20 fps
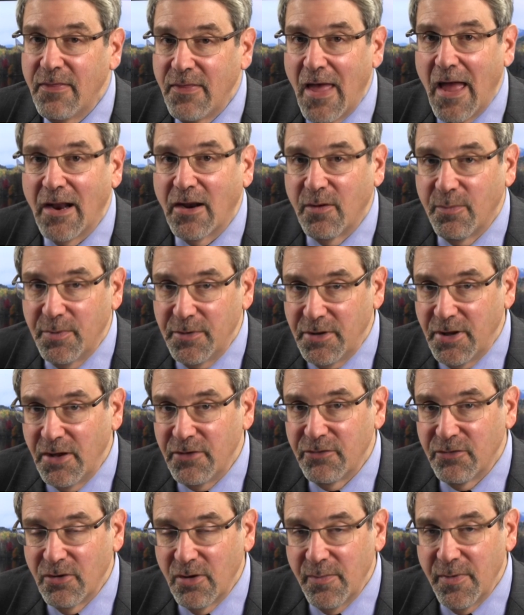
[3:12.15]
That could
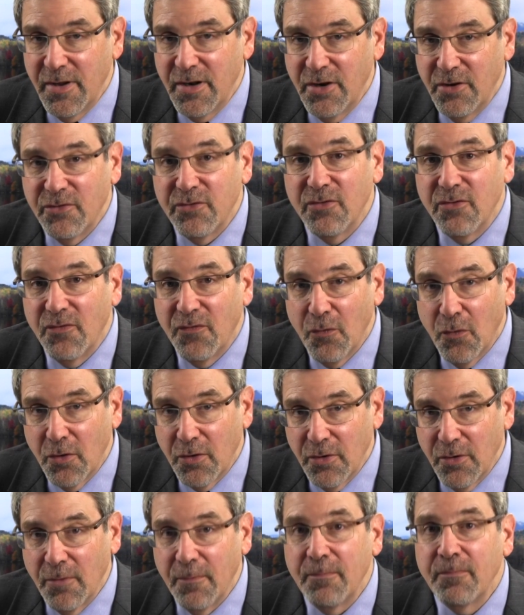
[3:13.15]
potentially be an issue
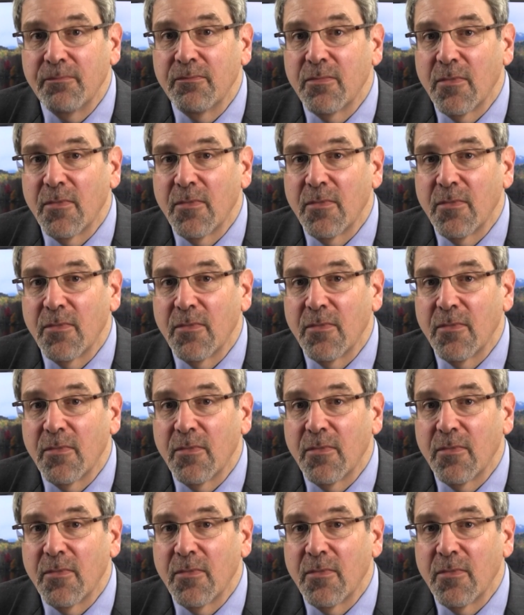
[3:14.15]
for you.